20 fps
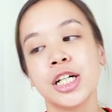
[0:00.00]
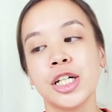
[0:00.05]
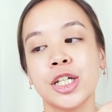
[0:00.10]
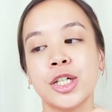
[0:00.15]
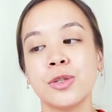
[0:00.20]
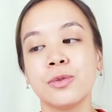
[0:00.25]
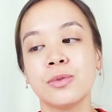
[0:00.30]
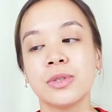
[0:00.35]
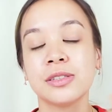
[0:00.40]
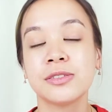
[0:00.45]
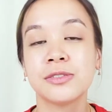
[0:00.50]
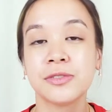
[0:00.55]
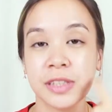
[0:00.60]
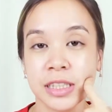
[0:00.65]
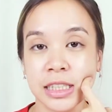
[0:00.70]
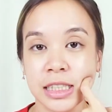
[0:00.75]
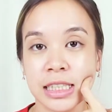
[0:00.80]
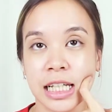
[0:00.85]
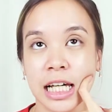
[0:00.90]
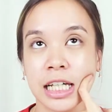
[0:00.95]
you will
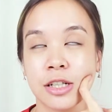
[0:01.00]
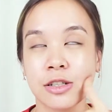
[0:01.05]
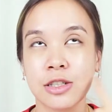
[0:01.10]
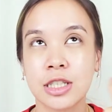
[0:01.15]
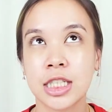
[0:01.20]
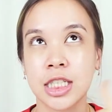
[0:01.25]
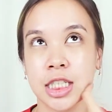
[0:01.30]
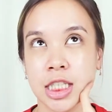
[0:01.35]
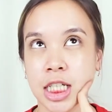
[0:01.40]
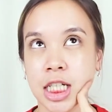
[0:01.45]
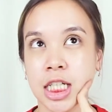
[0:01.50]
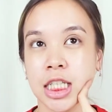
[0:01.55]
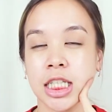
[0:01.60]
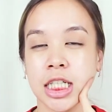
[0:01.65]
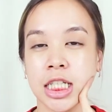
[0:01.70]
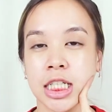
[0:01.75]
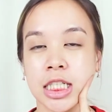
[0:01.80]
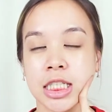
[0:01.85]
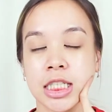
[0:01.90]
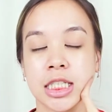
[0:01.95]
feel like your skin
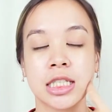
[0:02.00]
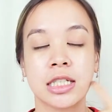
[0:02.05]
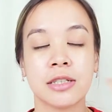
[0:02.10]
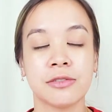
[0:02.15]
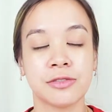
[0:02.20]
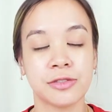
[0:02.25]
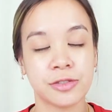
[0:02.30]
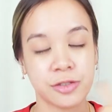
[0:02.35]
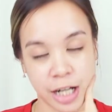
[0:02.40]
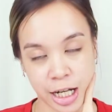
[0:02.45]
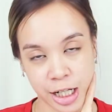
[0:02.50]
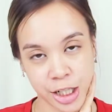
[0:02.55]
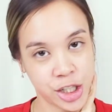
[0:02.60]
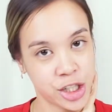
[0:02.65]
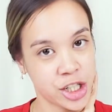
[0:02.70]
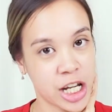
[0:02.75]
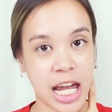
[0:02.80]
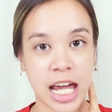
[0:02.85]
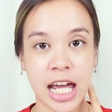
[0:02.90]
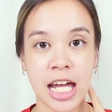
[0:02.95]
is
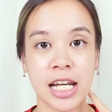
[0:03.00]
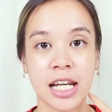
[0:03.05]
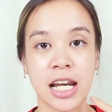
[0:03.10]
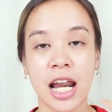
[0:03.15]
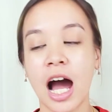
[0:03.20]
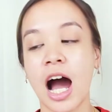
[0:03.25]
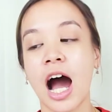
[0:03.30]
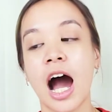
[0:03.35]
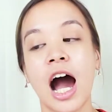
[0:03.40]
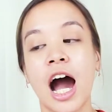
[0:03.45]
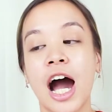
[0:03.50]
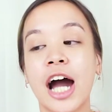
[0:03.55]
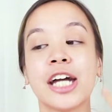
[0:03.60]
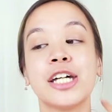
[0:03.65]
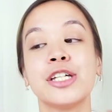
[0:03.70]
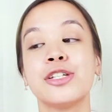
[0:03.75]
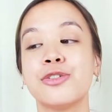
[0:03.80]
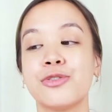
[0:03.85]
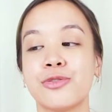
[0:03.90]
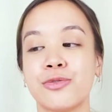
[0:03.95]
fresh and
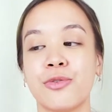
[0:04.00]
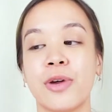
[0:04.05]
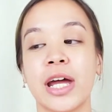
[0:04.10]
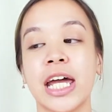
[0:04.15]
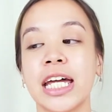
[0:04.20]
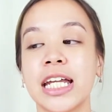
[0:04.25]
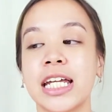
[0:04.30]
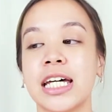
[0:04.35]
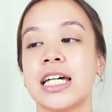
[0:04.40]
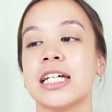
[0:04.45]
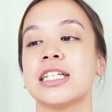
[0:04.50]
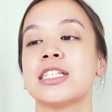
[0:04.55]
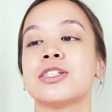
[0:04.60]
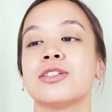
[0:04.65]
hydrated.